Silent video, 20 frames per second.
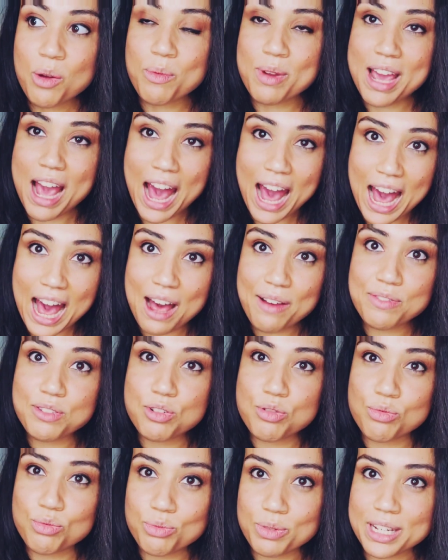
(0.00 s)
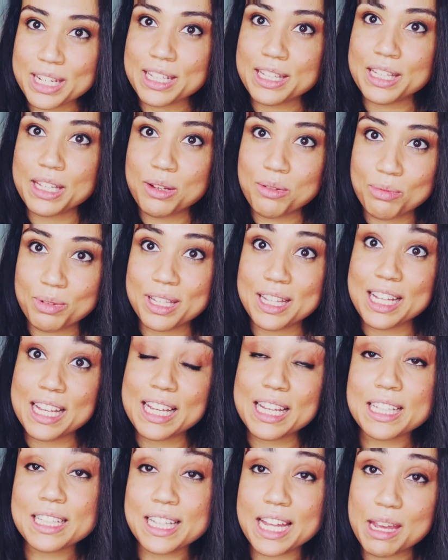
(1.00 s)
We have to really,
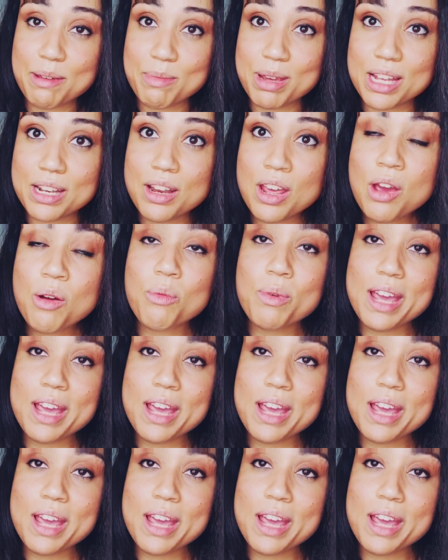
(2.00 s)
really claim it.